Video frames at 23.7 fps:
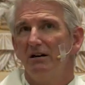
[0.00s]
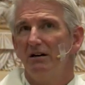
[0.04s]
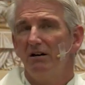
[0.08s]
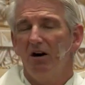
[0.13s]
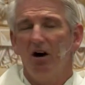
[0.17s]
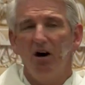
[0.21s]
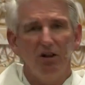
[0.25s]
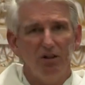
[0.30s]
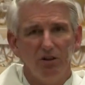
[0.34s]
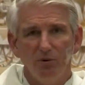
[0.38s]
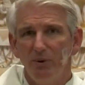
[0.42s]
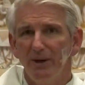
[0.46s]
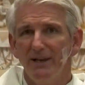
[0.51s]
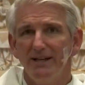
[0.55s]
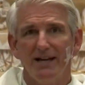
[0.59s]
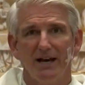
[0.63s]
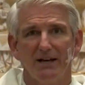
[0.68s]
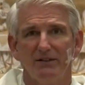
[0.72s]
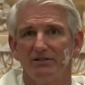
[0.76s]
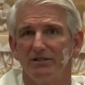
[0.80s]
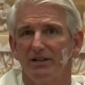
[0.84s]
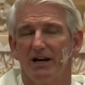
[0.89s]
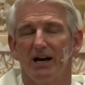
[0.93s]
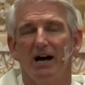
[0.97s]
All the way
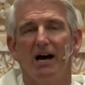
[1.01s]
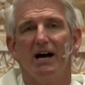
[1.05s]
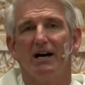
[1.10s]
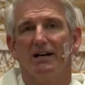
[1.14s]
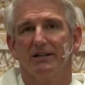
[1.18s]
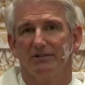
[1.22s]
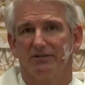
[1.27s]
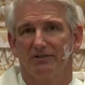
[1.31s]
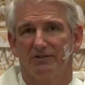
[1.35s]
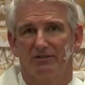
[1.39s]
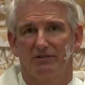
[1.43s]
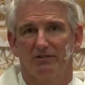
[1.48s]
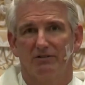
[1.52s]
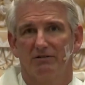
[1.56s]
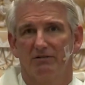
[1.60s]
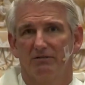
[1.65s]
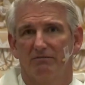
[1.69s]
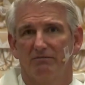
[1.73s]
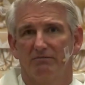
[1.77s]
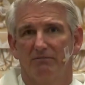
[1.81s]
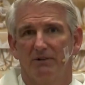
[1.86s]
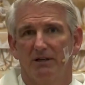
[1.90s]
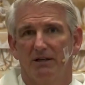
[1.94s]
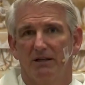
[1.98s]
down to us.
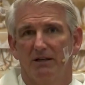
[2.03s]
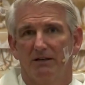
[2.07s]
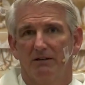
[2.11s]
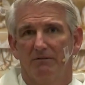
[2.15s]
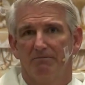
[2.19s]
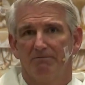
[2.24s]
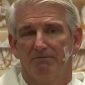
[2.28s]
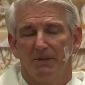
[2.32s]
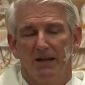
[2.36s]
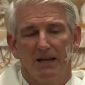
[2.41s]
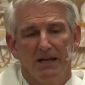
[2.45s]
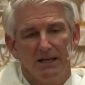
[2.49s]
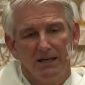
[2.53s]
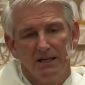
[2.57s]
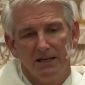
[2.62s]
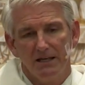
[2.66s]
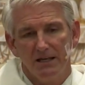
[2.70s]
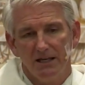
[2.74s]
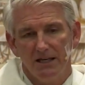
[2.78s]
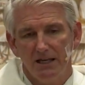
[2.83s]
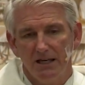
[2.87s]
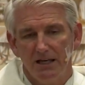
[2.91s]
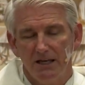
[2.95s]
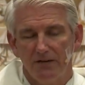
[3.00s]

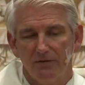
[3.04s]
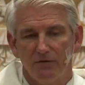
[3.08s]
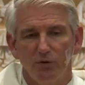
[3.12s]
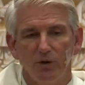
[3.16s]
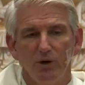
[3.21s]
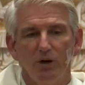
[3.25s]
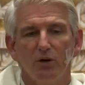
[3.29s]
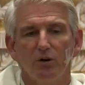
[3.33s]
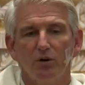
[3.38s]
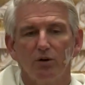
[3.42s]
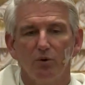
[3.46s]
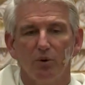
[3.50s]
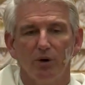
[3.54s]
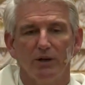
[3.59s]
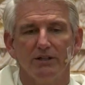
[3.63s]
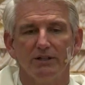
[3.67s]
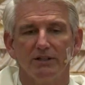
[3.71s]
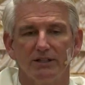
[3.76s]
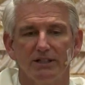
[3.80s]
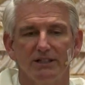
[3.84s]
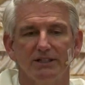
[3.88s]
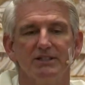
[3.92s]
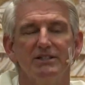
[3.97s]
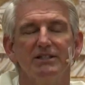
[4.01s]
If we are going
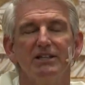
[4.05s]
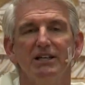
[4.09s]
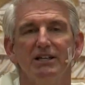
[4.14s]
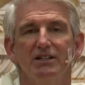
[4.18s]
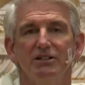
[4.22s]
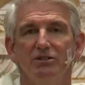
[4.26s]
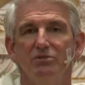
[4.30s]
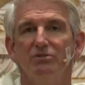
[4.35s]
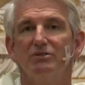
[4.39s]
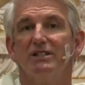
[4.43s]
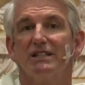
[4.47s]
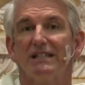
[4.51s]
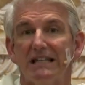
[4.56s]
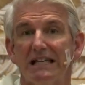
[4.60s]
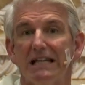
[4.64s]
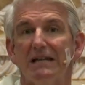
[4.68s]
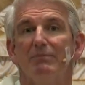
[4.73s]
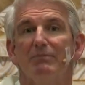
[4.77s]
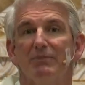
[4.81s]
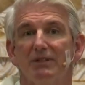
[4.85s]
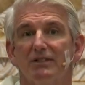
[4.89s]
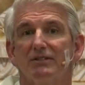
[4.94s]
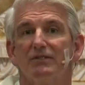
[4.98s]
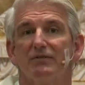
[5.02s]
to continue to
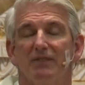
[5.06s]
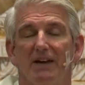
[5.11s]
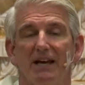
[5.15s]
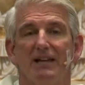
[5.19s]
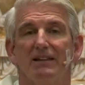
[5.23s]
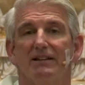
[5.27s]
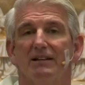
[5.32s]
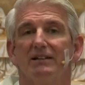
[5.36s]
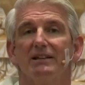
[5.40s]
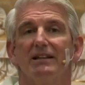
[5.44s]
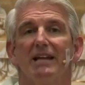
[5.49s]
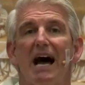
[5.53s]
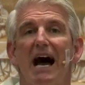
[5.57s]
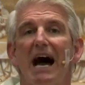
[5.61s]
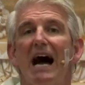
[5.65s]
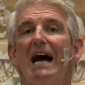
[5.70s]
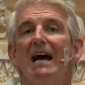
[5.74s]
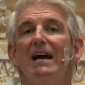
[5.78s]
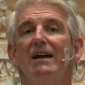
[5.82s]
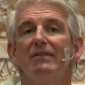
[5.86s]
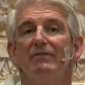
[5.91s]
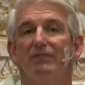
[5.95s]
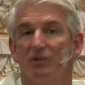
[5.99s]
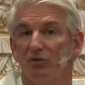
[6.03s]
keep this faith
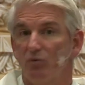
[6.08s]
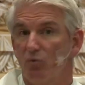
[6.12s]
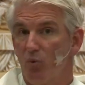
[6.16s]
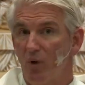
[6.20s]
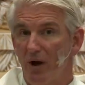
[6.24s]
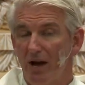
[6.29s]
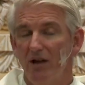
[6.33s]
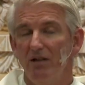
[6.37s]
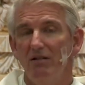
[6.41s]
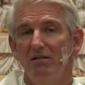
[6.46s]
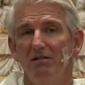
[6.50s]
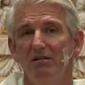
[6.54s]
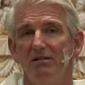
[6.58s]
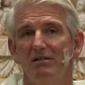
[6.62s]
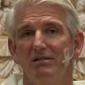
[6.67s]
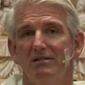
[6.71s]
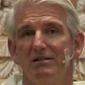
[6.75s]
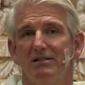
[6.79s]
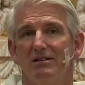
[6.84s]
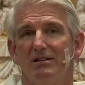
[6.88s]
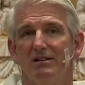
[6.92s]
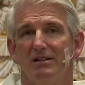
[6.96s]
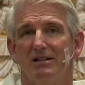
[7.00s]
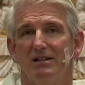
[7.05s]
alive and well,
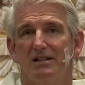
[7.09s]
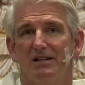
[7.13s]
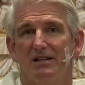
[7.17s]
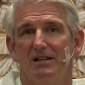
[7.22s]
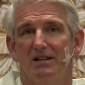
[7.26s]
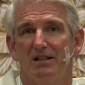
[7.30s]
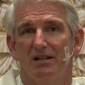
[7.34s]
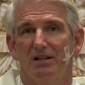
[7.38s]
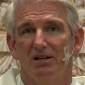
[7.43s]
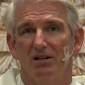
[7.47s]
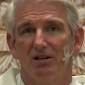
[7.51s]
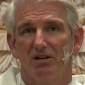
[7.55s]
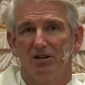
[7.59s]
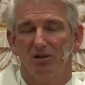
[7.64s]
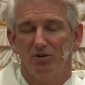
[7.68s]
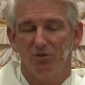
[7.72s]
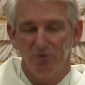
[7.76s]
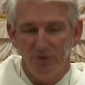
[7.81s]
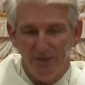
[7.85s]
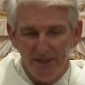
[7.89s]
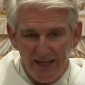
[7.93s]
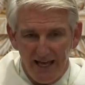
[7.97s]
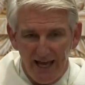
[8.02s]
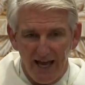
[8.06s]

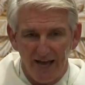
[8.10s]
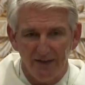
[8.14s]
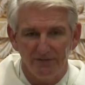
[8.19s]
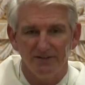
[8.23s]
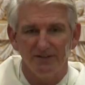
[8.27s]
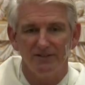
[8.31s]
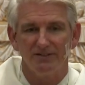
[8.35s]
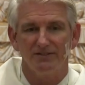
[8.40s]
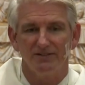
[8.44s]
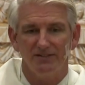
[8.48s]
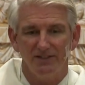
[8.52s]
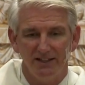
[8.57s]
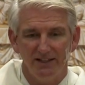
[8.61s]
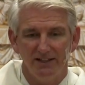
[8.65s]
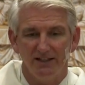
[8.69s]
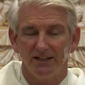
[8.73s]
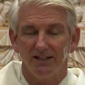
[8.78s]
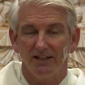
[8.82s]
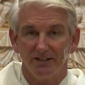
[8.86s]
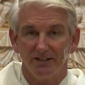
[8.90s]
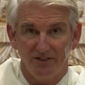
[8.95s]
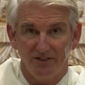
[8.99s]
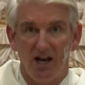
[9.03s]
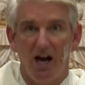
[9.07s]
we have to see
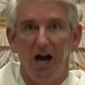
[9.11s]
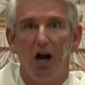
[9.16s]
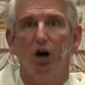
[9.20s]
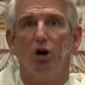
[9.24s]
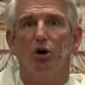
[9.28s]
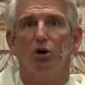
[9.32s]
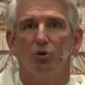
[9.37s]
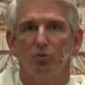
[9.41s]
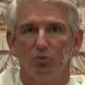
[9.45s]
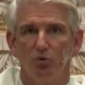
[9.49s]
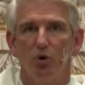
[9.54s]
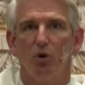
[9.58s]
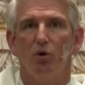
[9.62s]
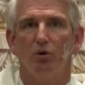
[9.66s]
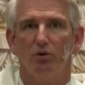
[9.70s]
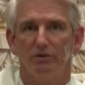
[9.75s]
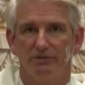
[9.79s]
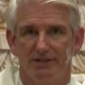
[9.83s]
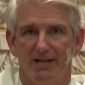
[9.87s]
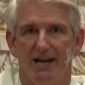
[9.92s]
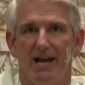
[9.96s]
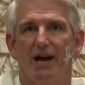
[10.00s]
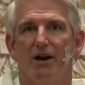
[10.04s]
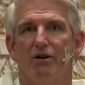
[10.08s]
that our role
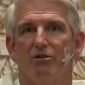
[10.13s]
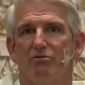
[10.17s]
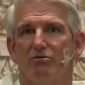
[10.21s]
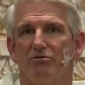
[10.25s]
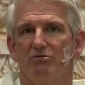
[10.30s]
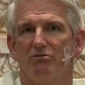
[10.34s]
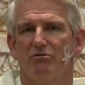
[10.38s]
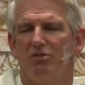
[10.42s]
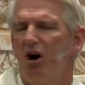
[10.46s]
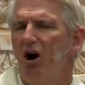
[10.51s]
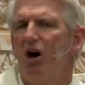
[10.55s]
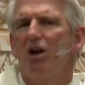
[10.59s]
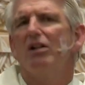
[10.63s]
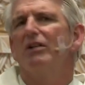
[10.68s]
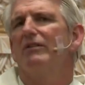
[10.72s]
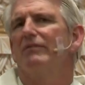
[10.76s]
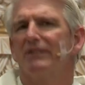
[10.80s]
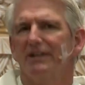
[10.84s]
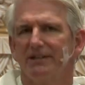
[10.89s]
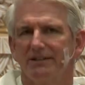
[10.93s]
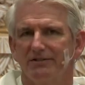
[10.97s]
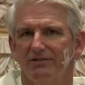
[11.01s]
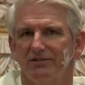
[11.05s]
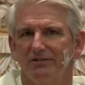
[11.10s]
now. All of
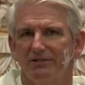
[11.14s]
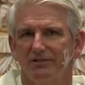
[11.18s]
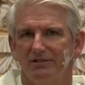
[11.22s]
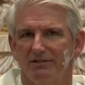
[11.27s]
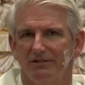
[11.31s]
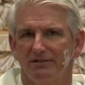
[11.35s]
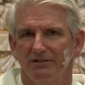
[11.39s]
us.